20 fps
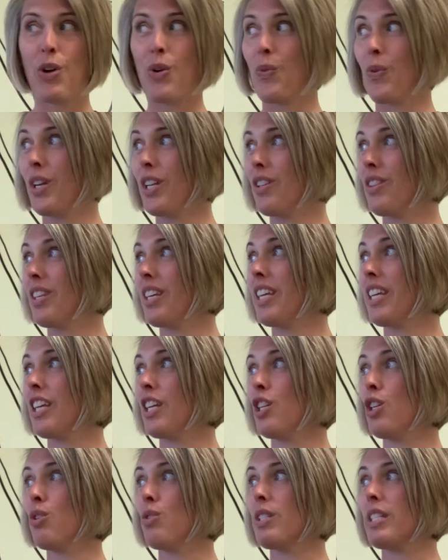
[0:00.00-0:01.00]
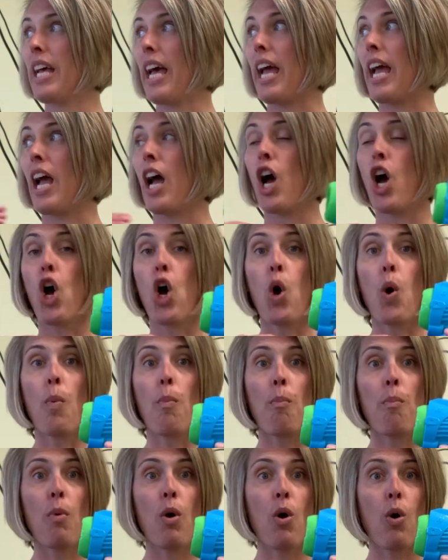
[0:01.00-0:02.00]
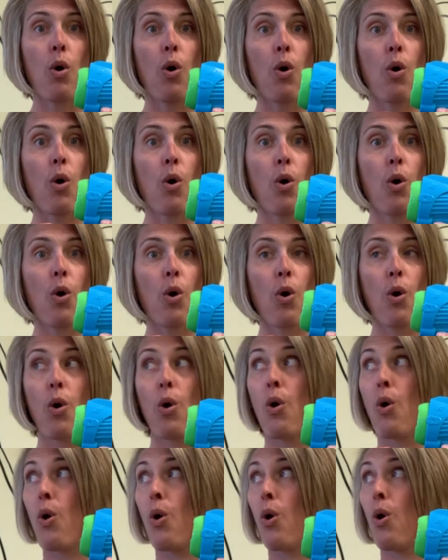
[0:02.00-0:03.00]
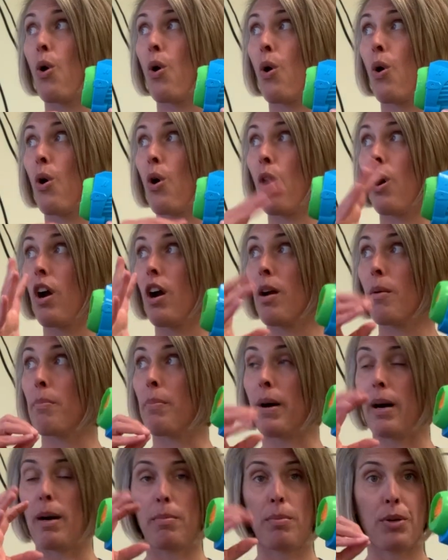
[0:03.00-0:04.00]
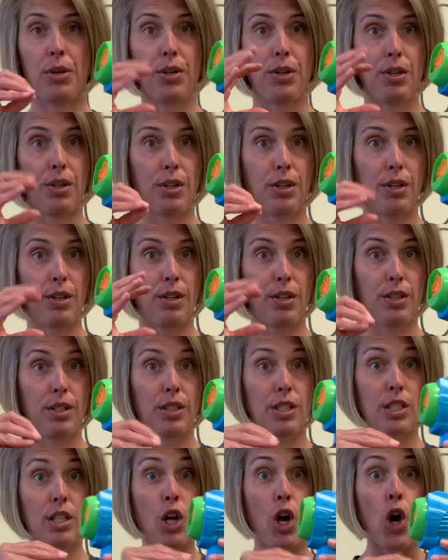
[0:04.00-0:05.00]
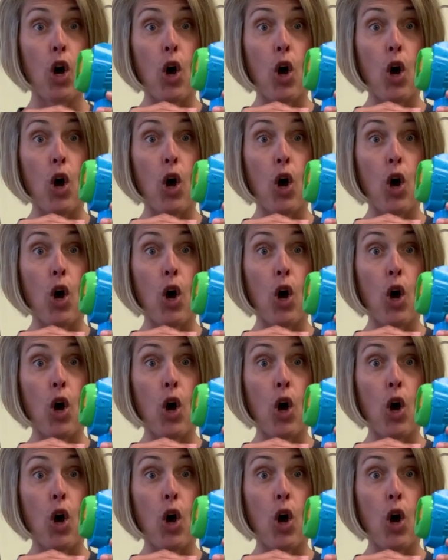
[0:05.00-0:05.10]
What do you think? Can you say, more bubbles?